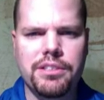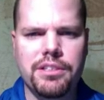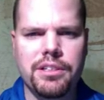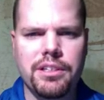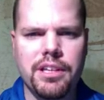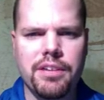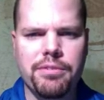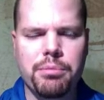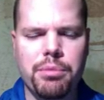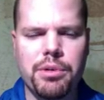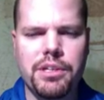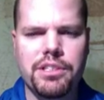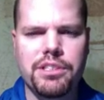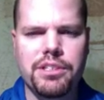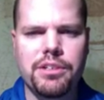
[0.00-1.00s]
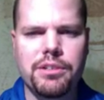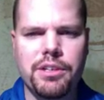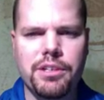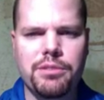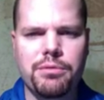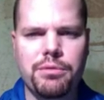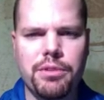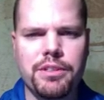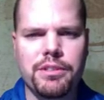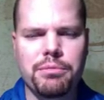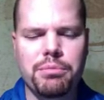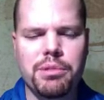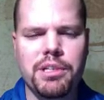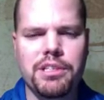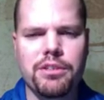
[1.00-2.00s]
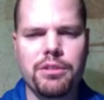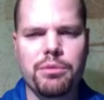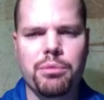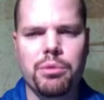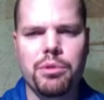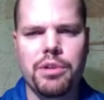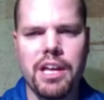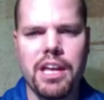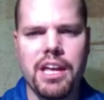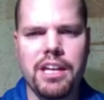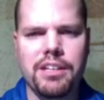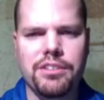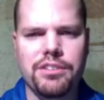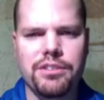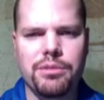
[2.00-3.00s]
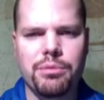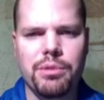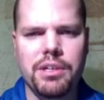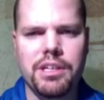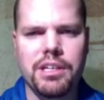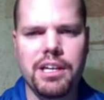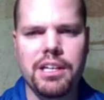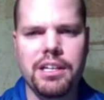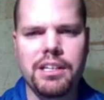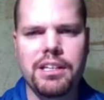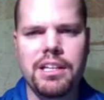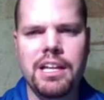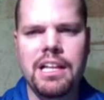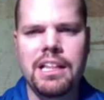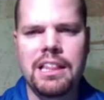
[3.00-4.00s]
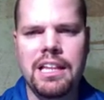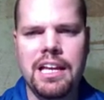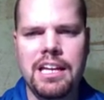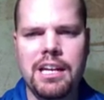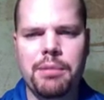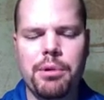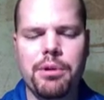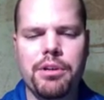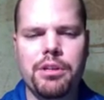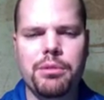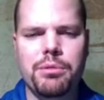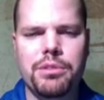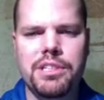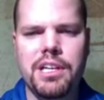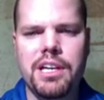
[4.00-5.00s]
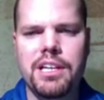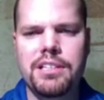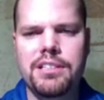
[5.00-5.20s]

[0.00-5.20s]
the left brace is in place of the word "and." It's just a way to kind of line up our equal signs